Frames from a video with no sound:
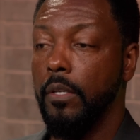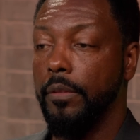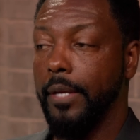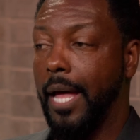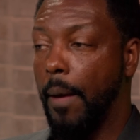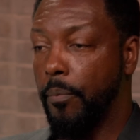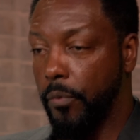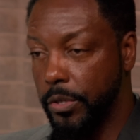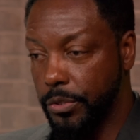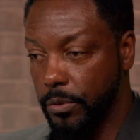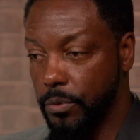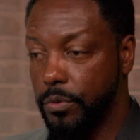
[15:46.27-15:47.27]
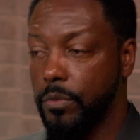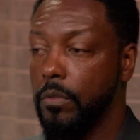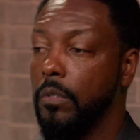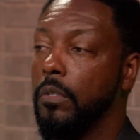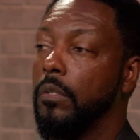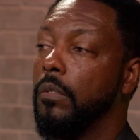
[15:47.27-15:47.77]
the Aboriginals,
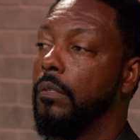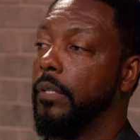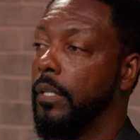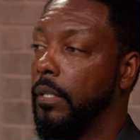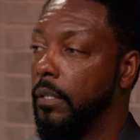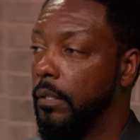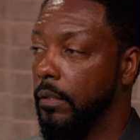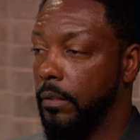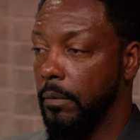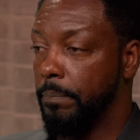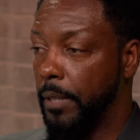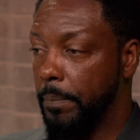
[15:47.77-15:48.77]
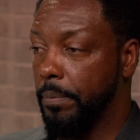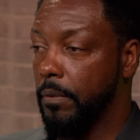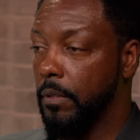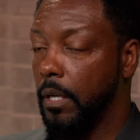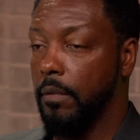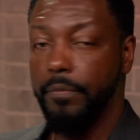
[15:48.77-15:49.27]
the
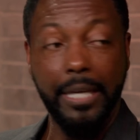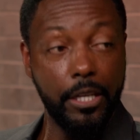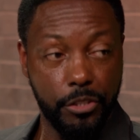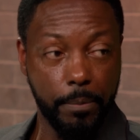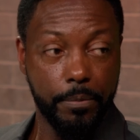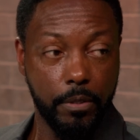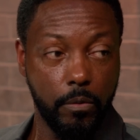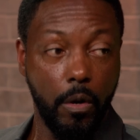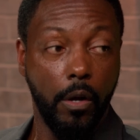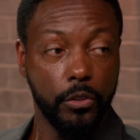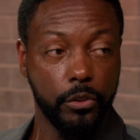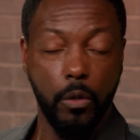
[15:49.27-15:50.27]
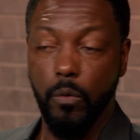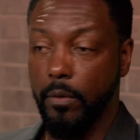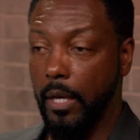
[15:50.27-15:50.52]
people of Egypt also.